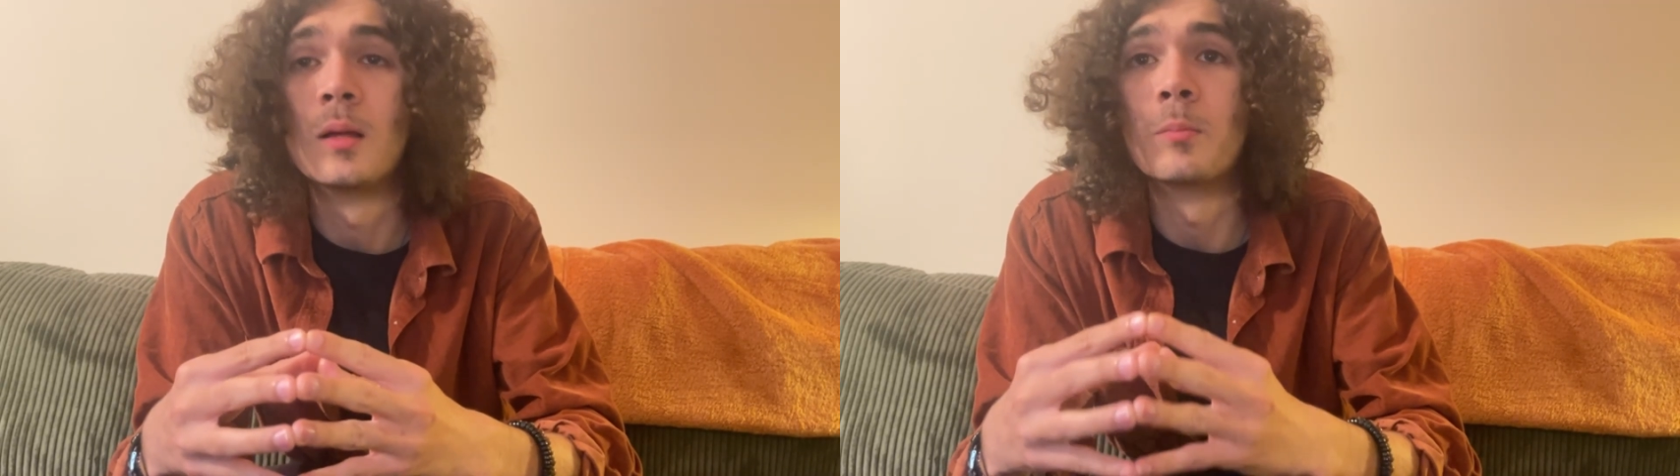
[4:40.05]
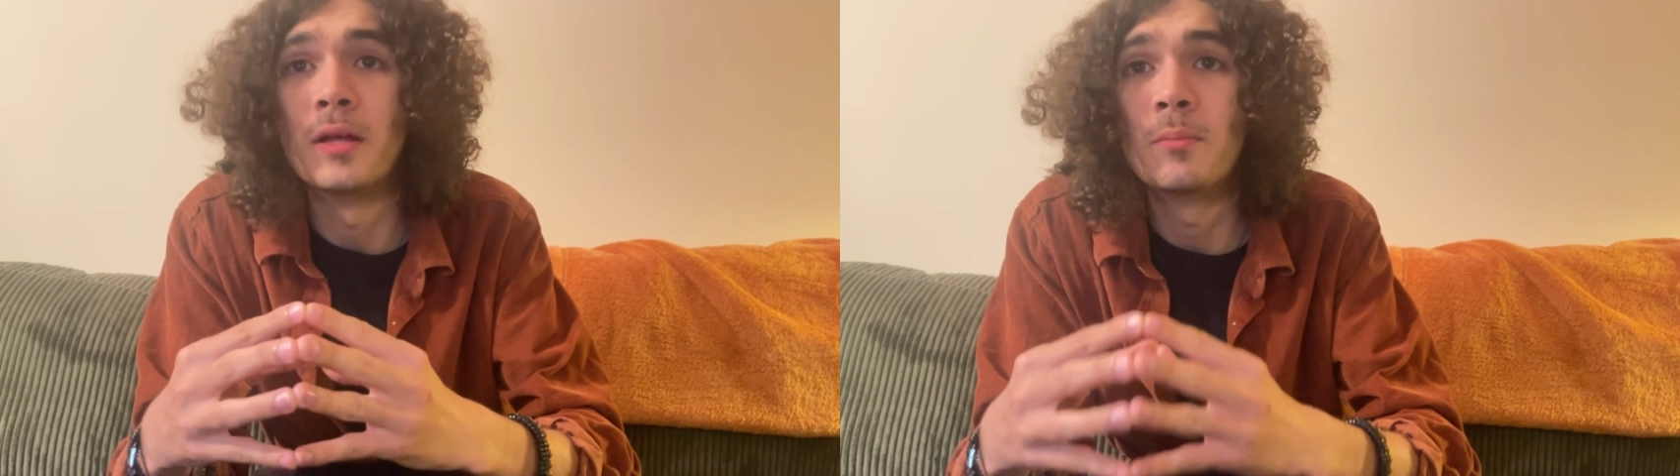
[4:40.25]

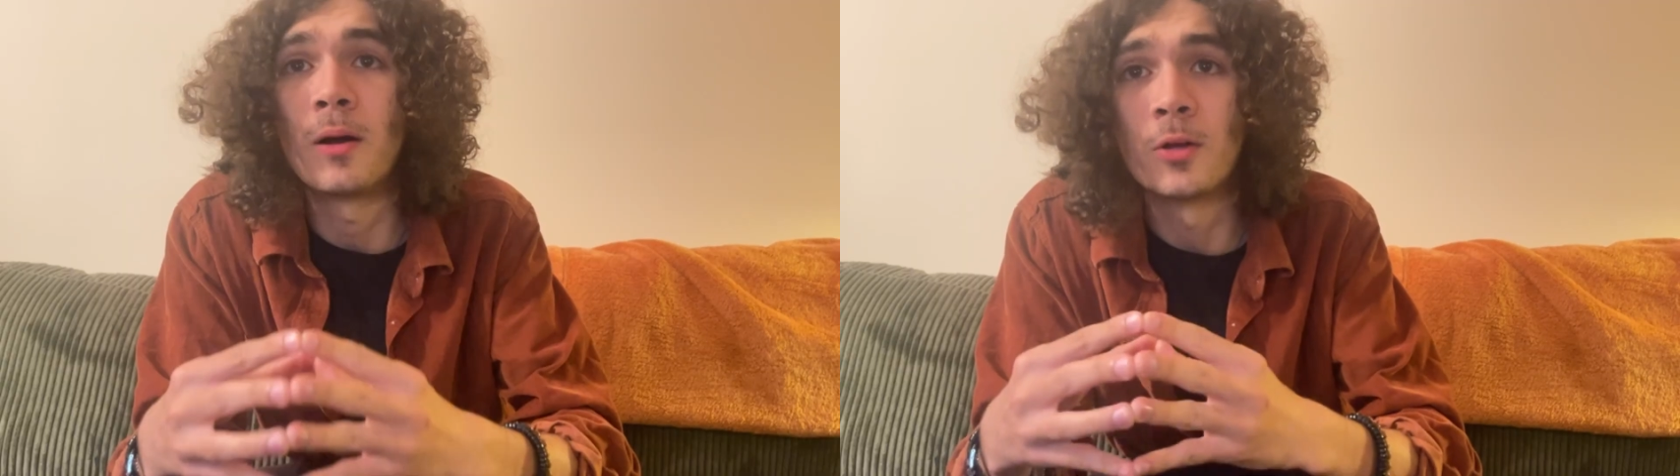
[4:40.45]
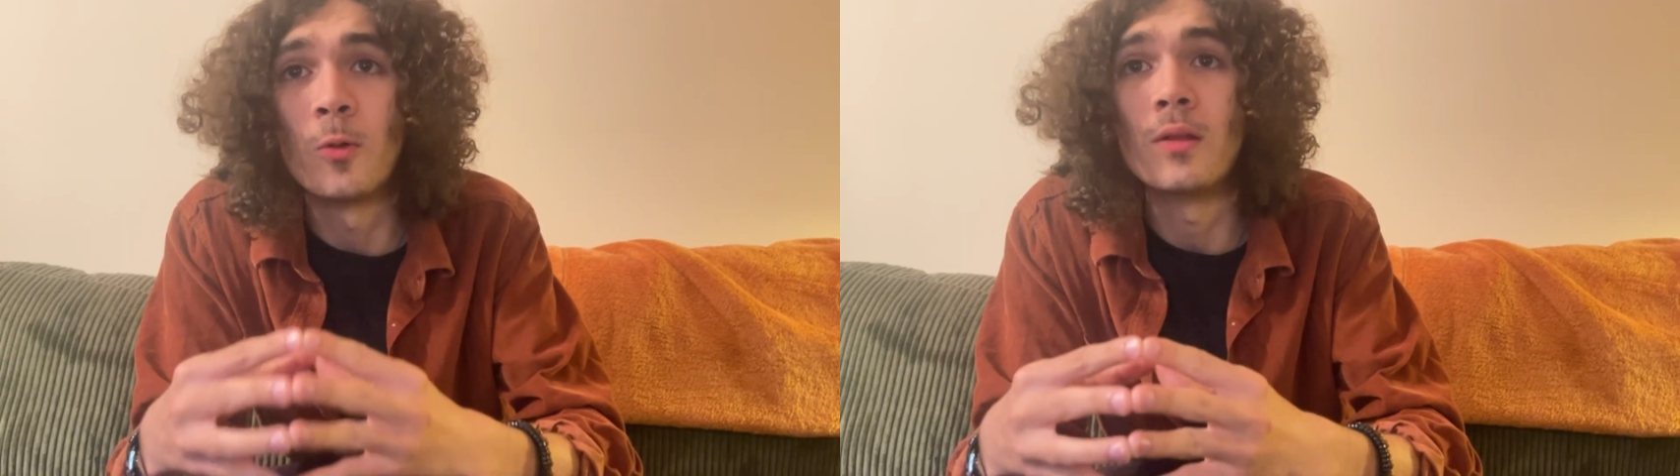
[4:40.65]
but in
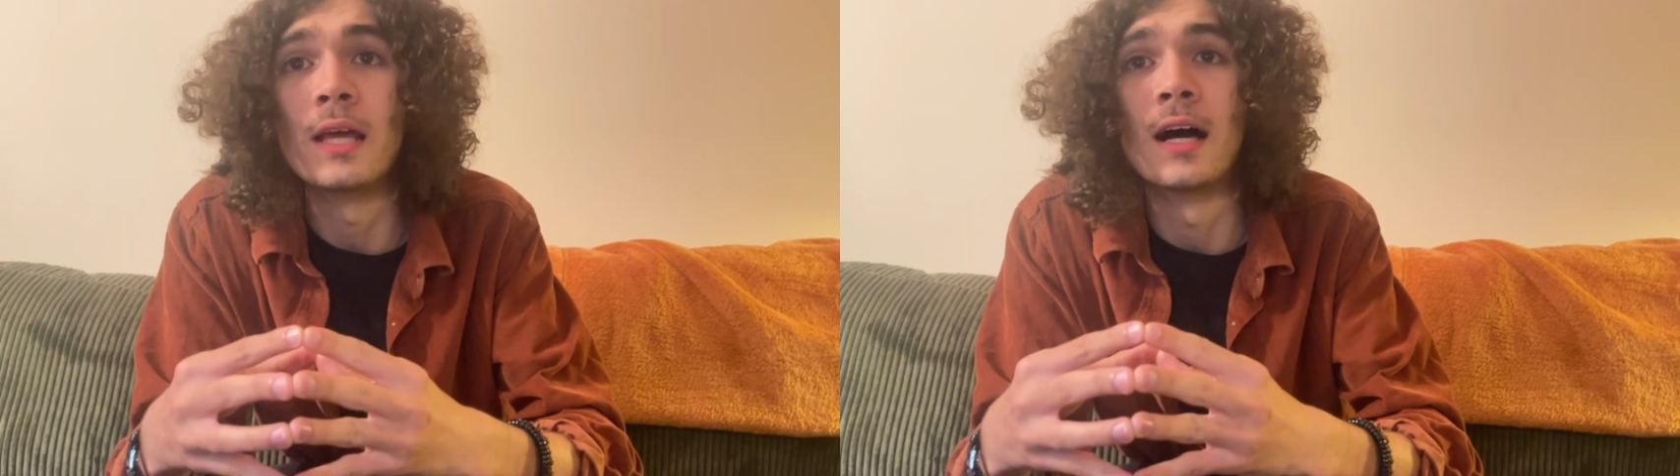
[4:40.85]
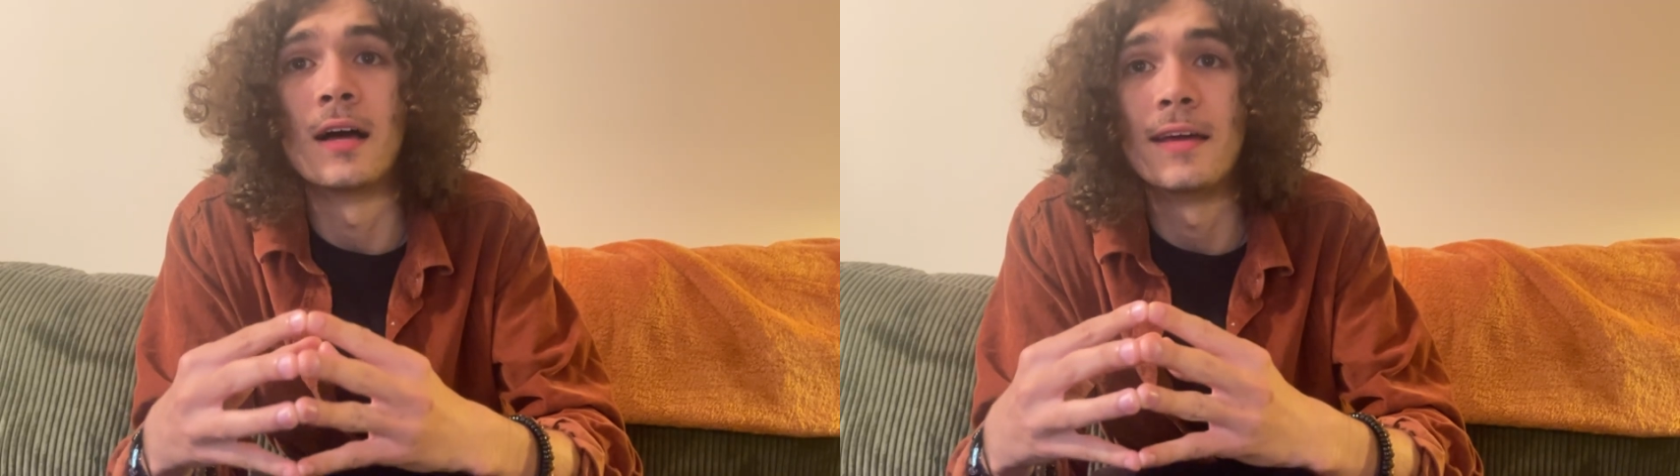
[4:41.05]

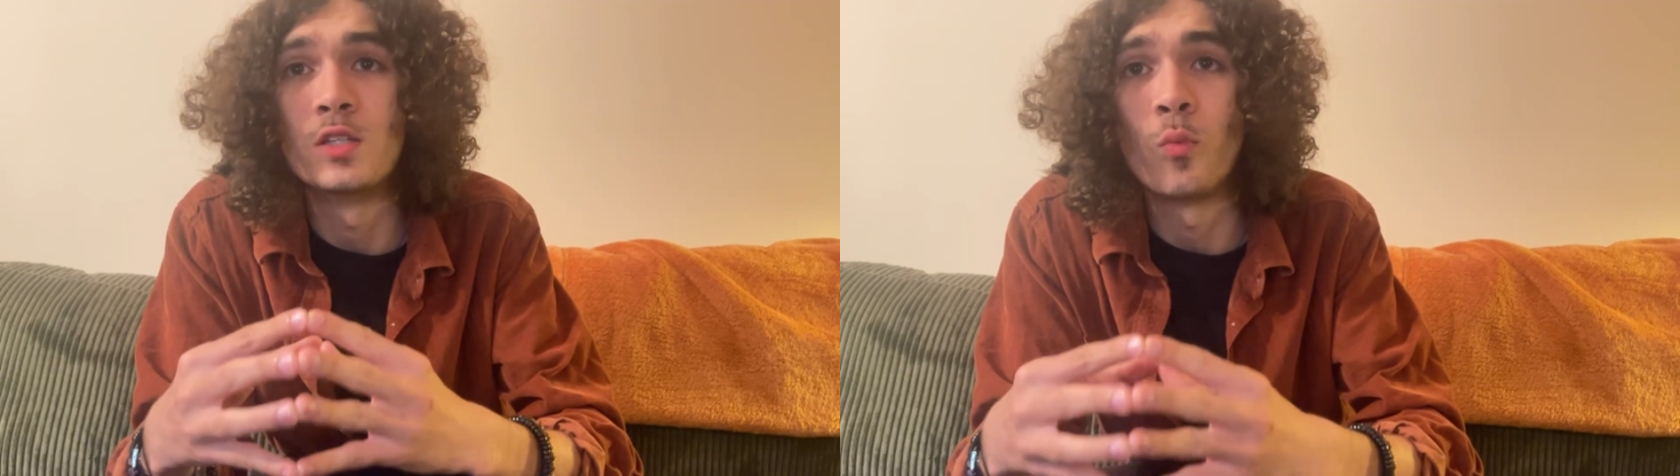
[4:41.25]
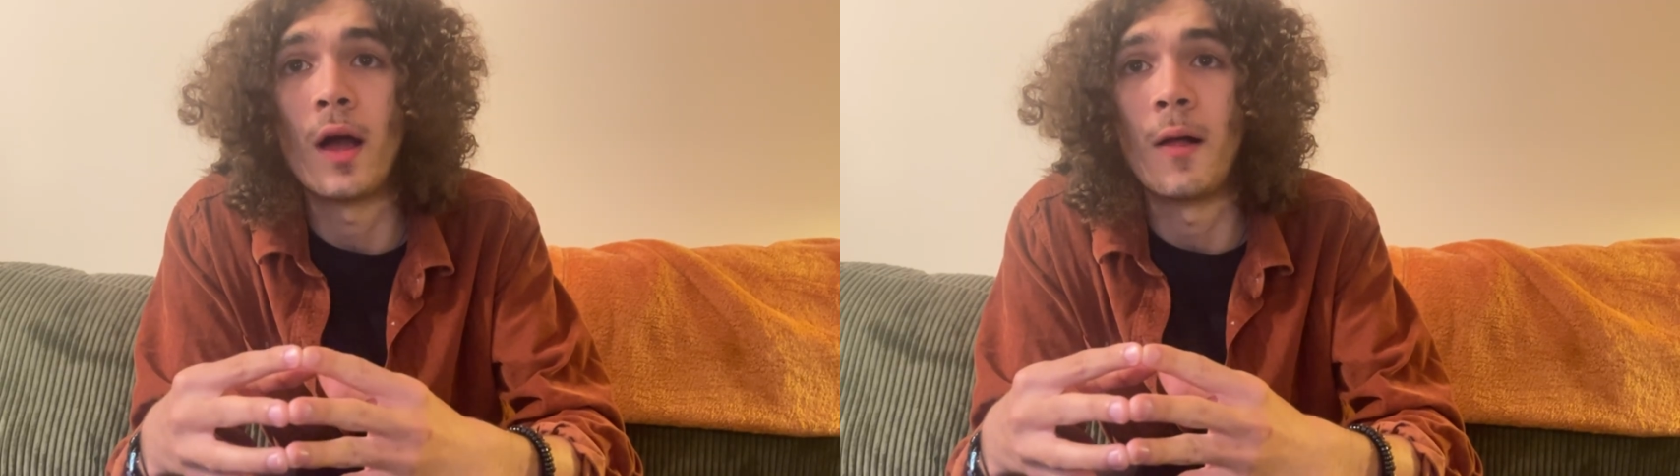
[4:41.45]
Mongolia as
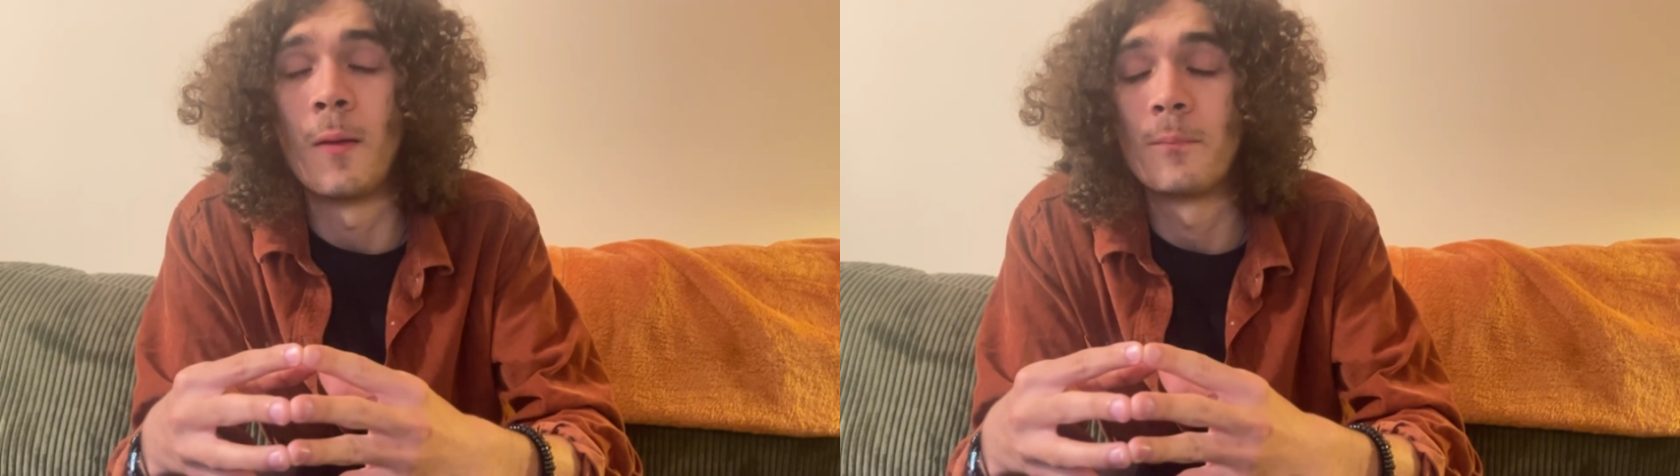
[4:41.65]
well.